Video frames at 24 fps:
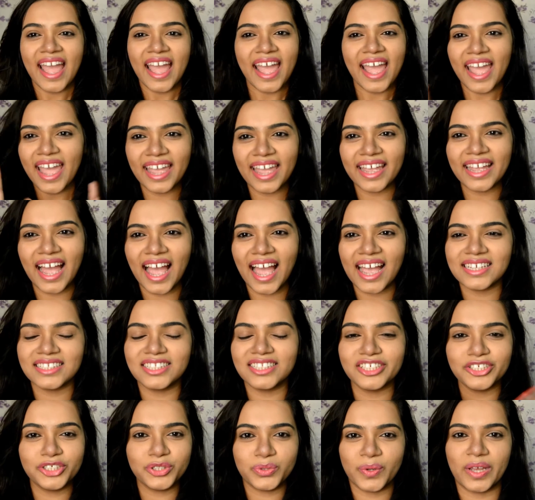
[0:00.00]
Hey guys,
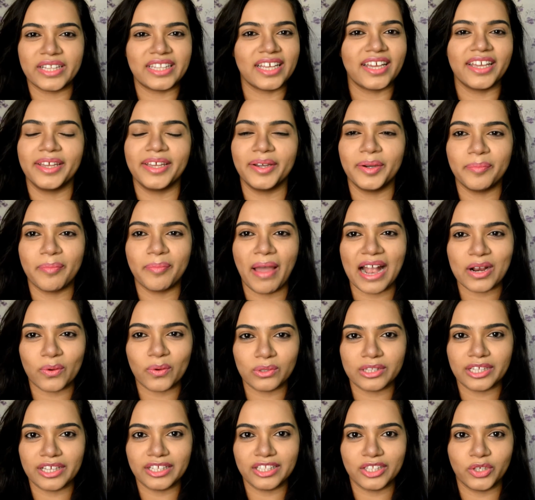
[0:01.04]
this is Shweta here, back
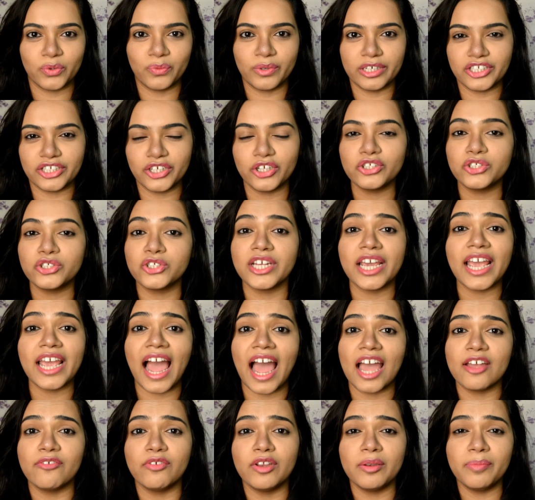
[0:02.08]
with another video. Today
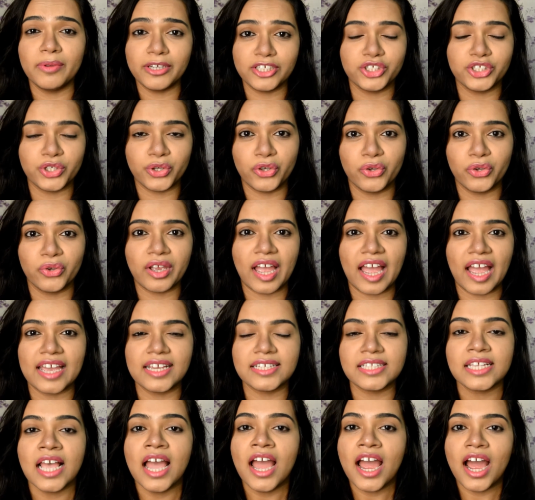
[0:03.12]
I will be showing you
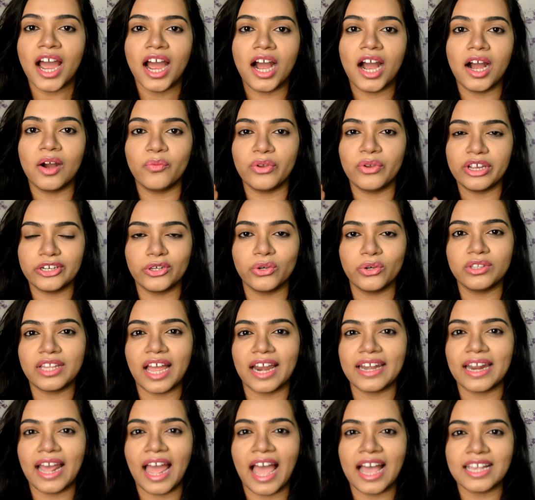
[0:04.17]
guys a video
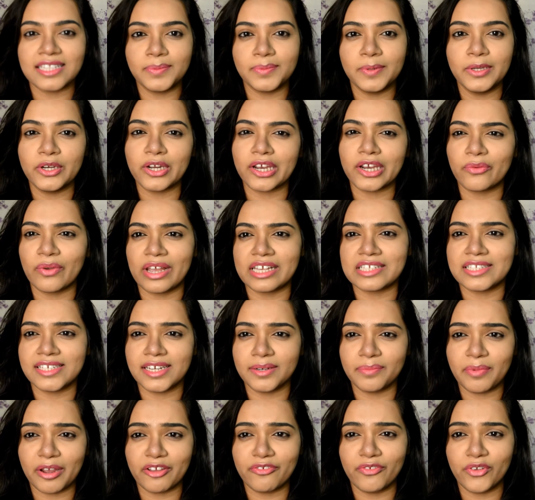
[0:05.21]
that has been
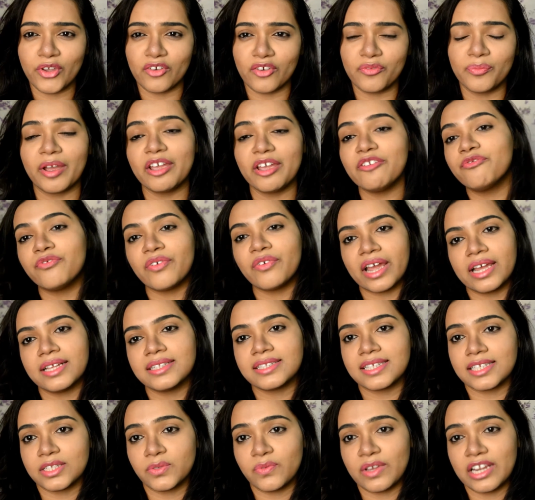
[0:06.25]
requested by a few of my
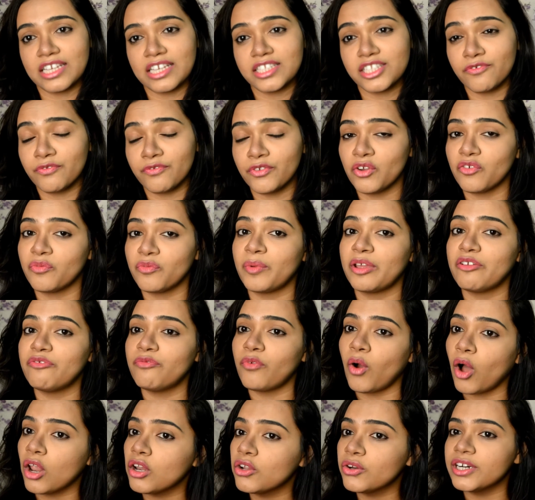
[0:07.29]
friends as well as a few of my
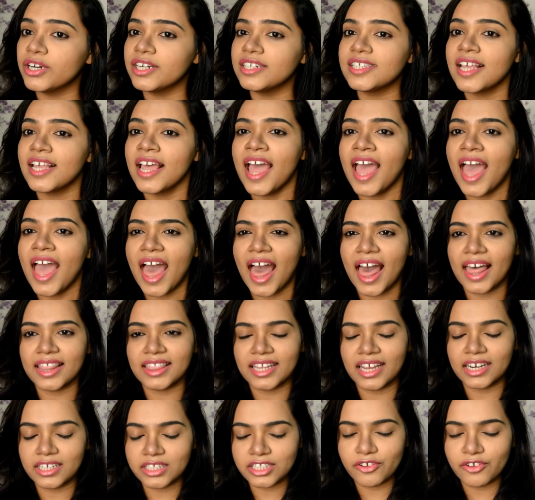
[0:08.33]
followers, and
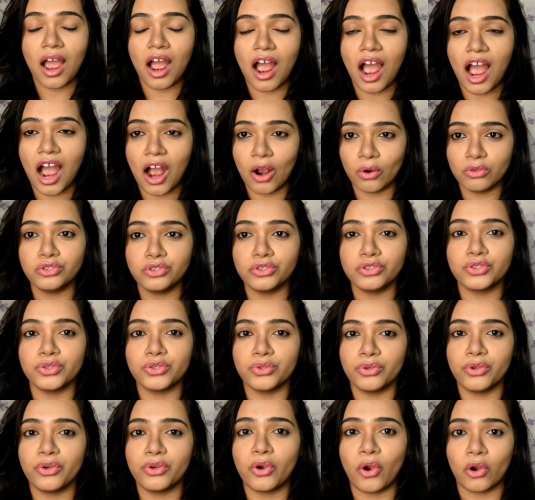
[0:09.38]
that is of how to
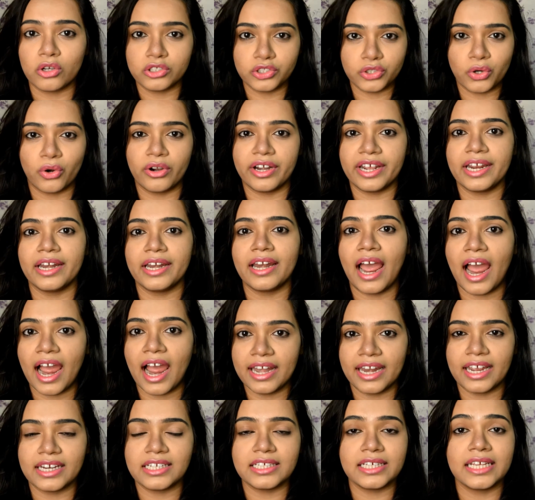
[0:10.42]
do contouring and
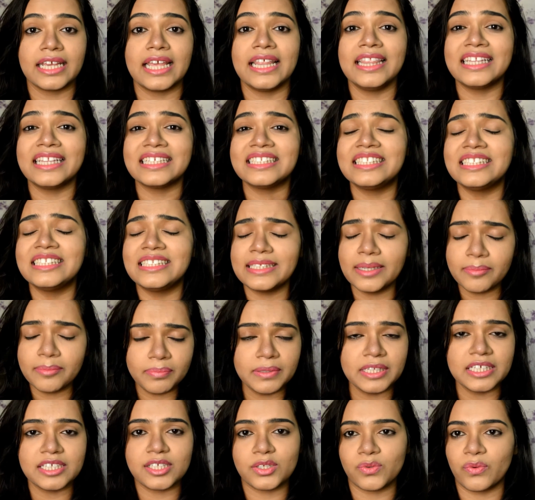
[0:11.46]
highlighting in the
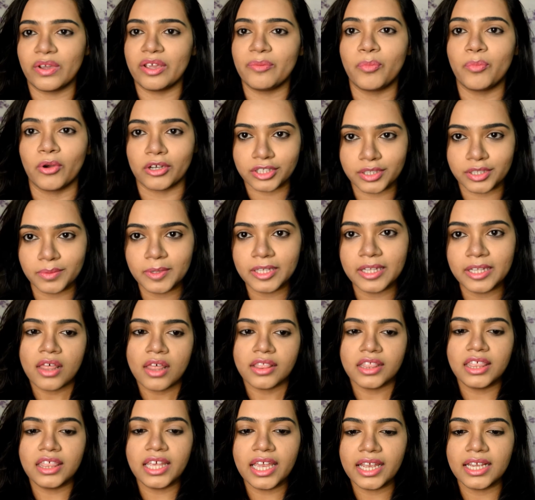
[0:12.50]
simplest way possible.
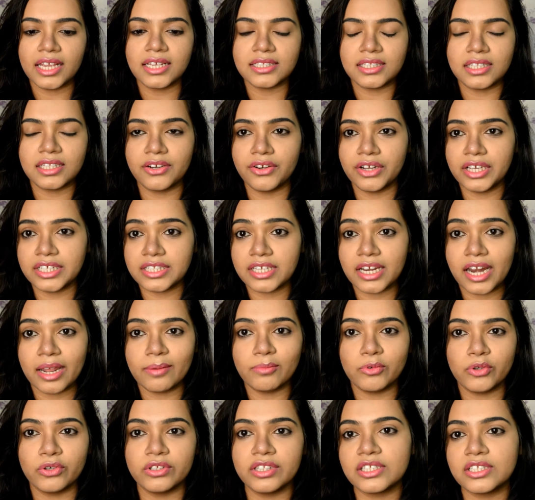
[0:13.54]
The thing is, the reason I'm
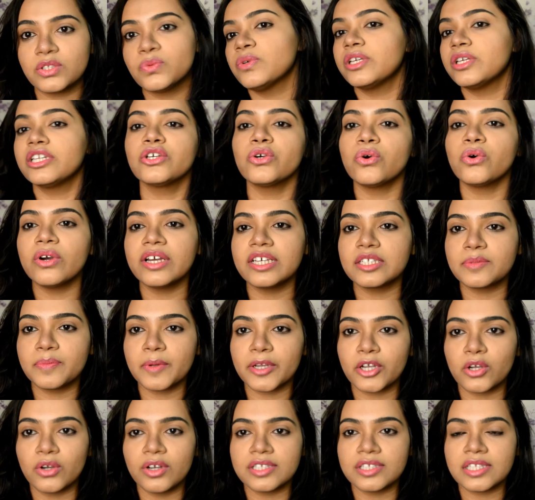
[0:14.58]
doing this video is
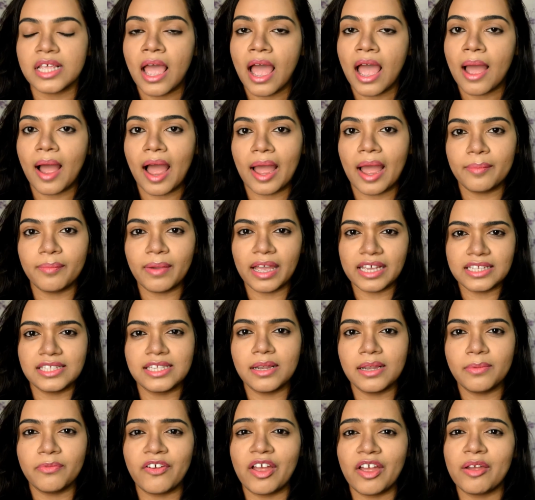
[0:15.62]
because I
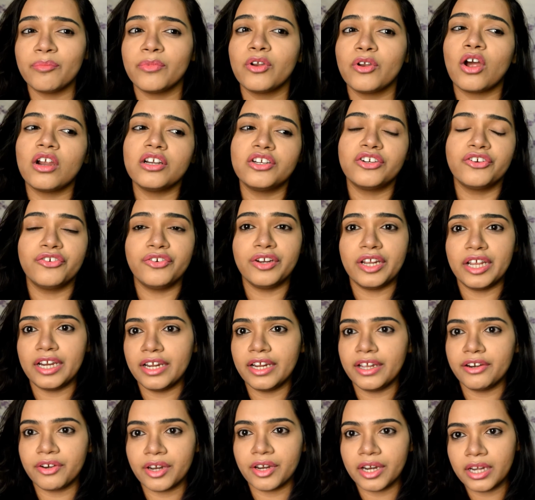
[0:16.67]
myself am not
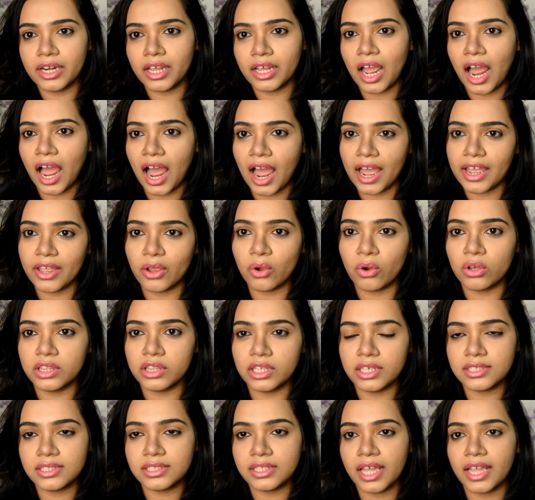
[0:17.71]
really high on
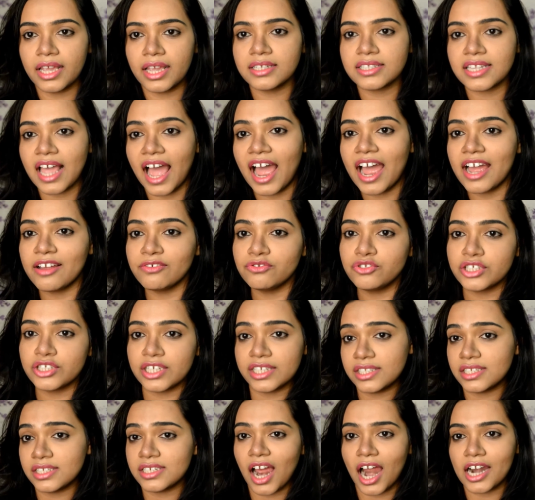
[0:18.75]
these things. I have
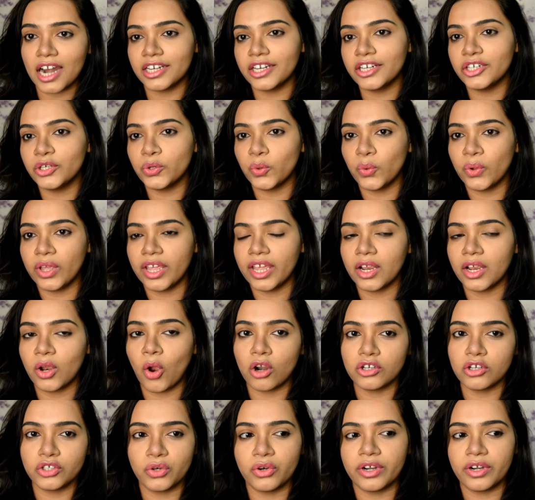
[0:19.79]
just started doing
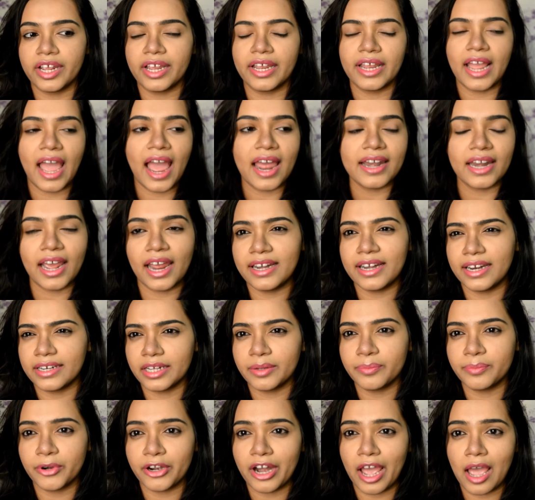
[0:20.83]
contouring and
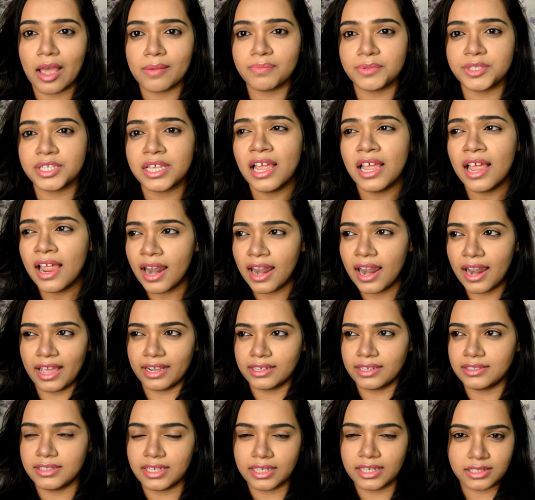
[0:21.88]
highlighting perhaps
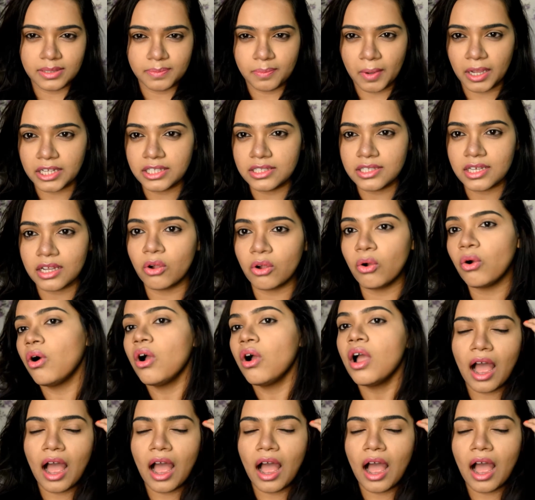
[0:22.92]
like 6 months ago.